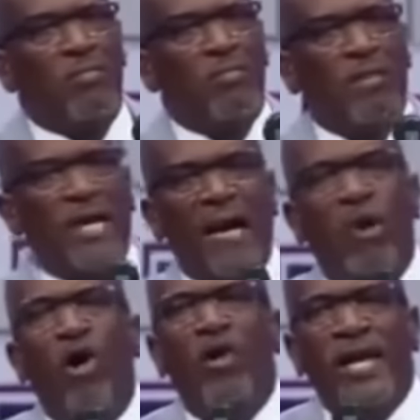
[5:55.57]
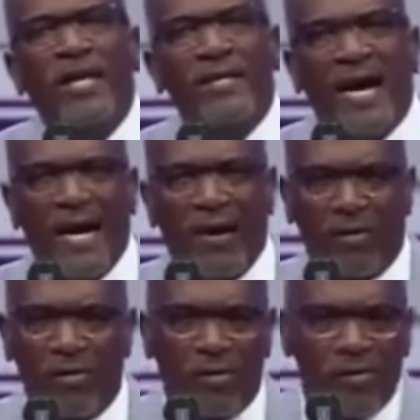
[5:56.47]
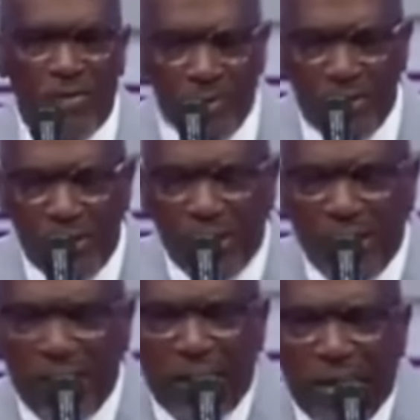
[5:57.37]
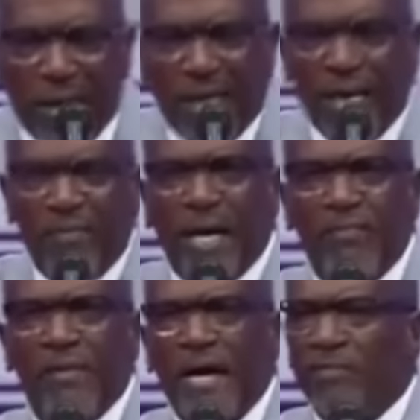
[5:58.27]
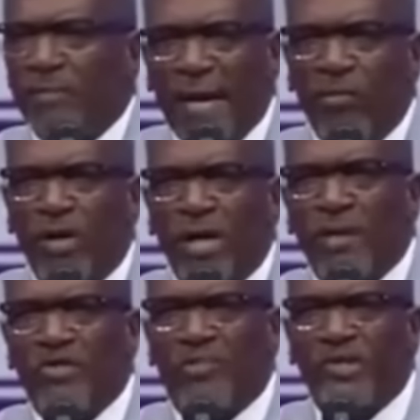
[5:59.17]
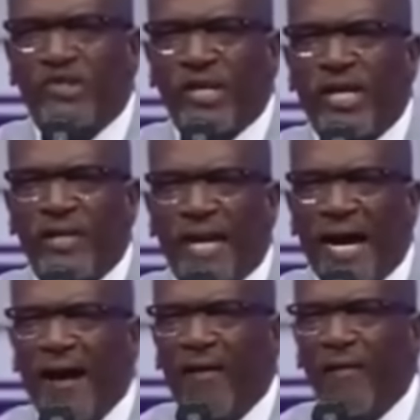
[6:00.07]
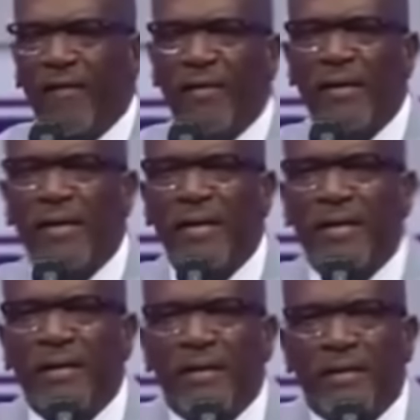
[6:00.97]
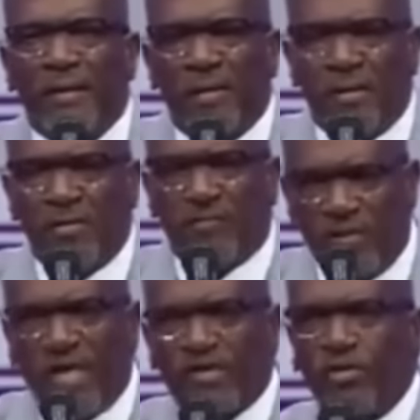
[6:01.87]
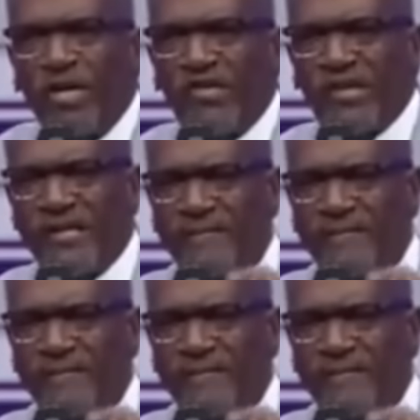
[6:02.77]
but I'm all in now. I'm 100% now for this reason.